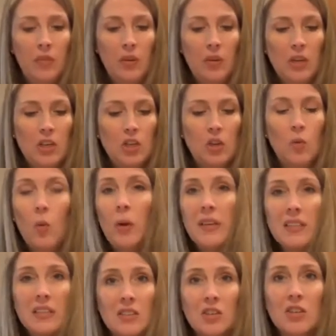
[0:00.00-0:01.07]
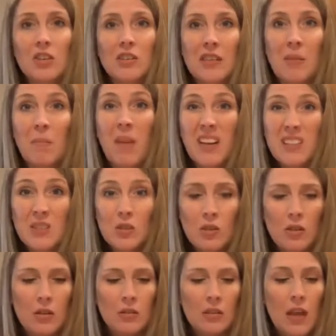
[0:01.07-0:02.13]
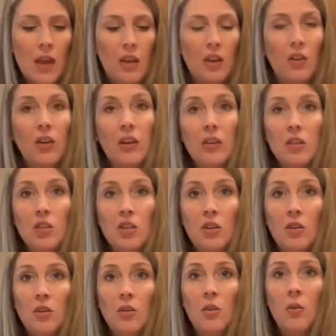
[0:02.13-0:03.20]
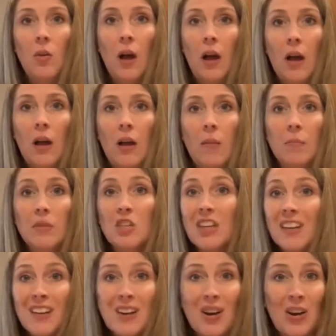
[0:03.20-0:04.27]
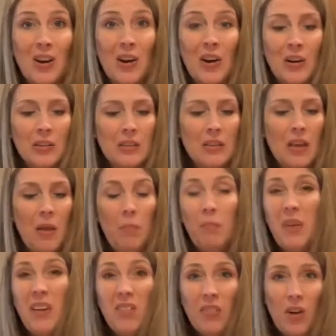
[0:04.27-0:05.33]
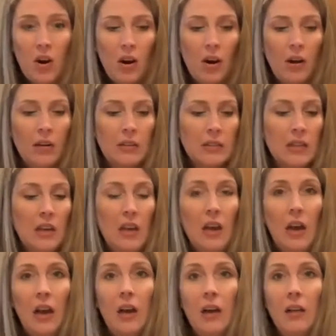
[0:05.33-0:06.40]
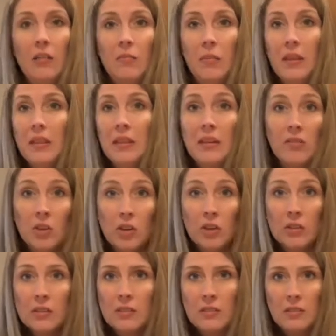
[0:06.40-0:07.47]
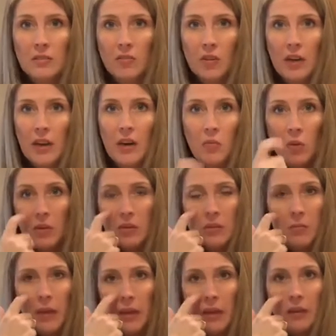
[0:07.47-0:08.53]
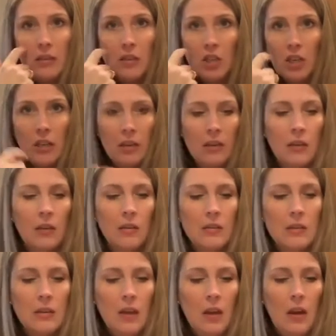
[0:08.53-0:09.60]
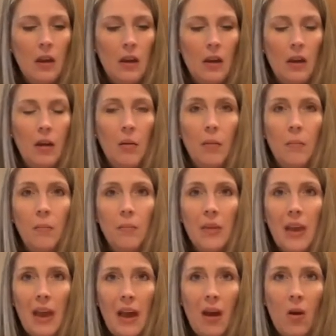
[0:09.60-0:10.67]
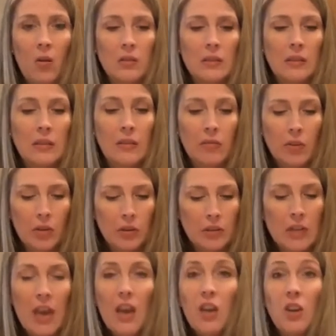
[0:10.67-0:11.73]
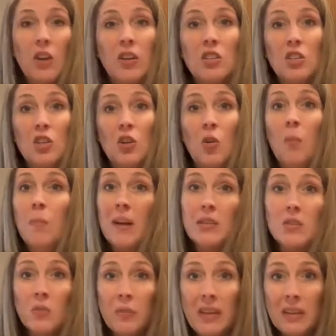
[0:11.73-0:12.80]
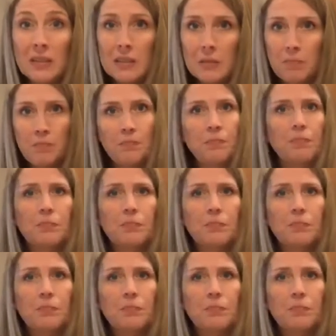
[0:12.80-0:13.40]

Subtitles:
You can do oysters and mussels. You can do chicken hearts, beef hearts, livers, different animals, pigs, chickens, cows, livers. You can do muscle meats,